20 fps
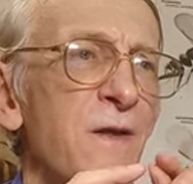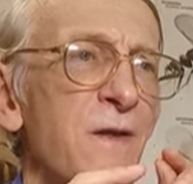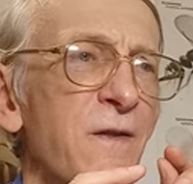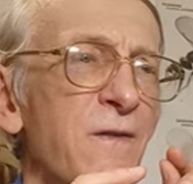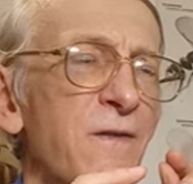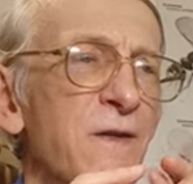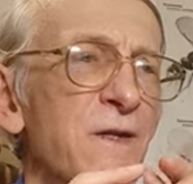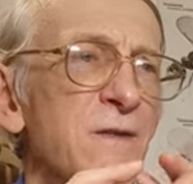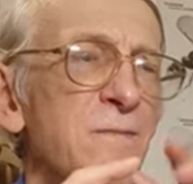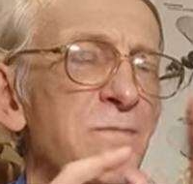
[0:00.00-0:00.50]

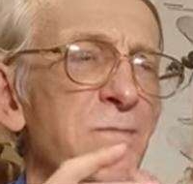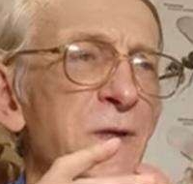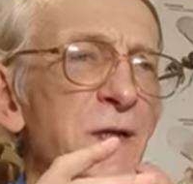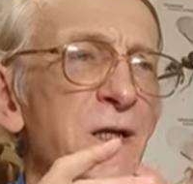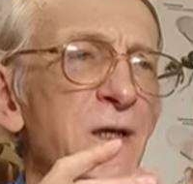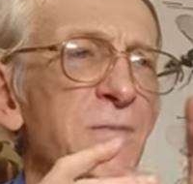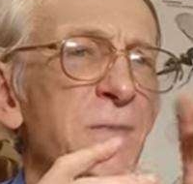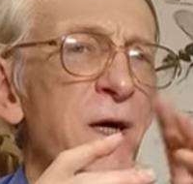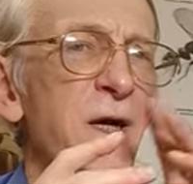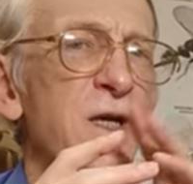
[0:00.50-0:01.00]
This
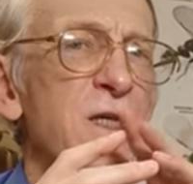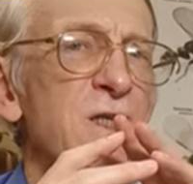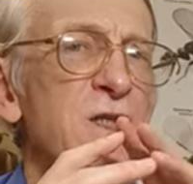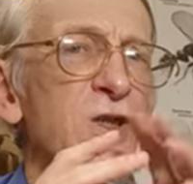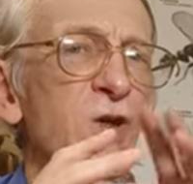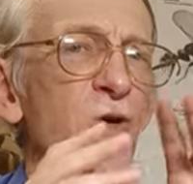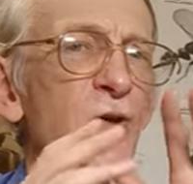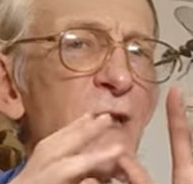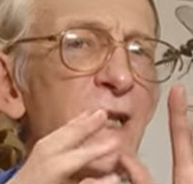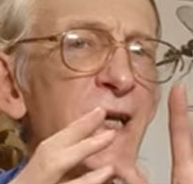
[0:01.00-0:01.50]
big
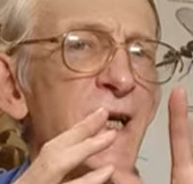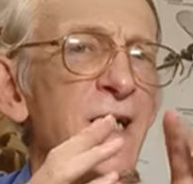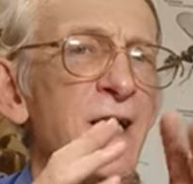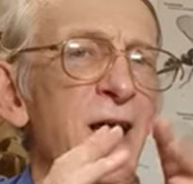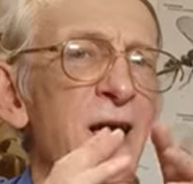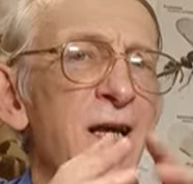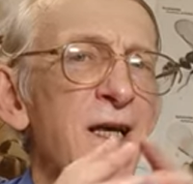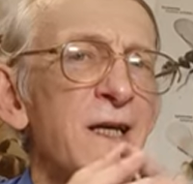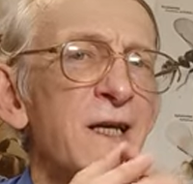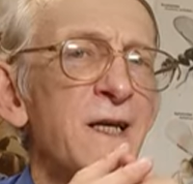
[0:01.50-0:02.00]
parasitoid lay
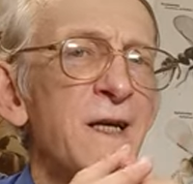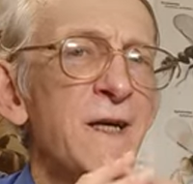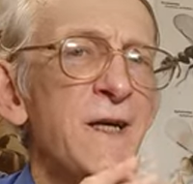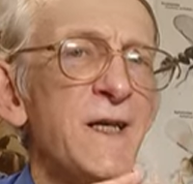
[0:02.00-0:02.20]
egg